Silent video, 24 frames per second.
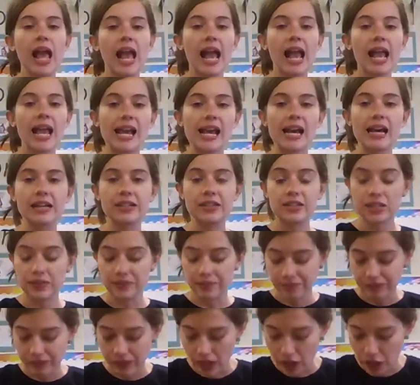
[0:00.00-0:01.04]
And
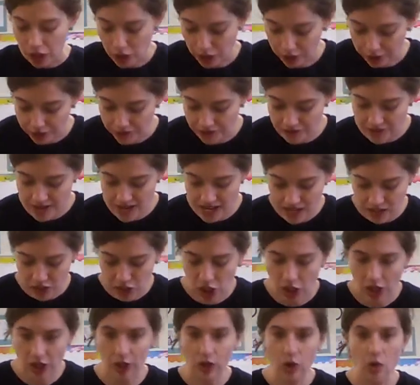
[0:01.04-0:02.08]
your feet
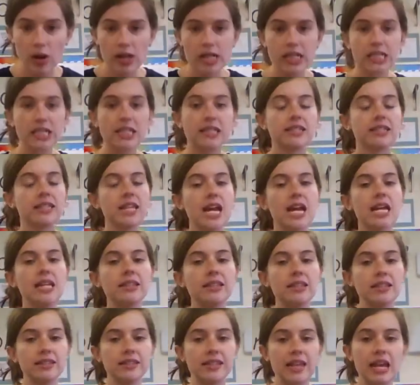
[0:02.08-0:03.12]
are going to stay in
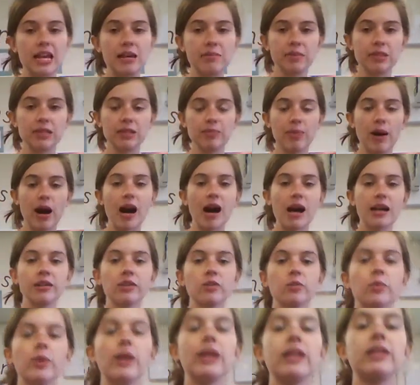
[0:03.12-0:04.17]
the same spot,
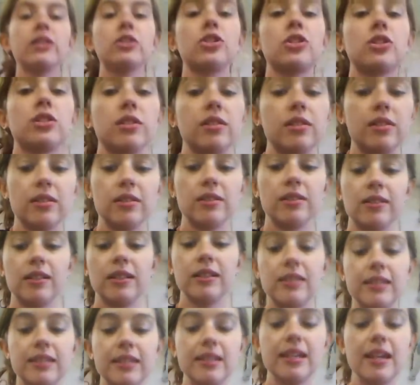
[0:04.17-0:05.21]
which,
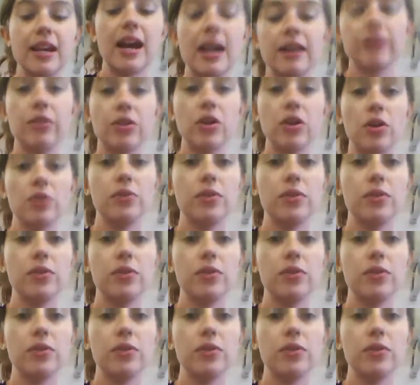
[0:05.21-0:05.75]
let's see, I don't know,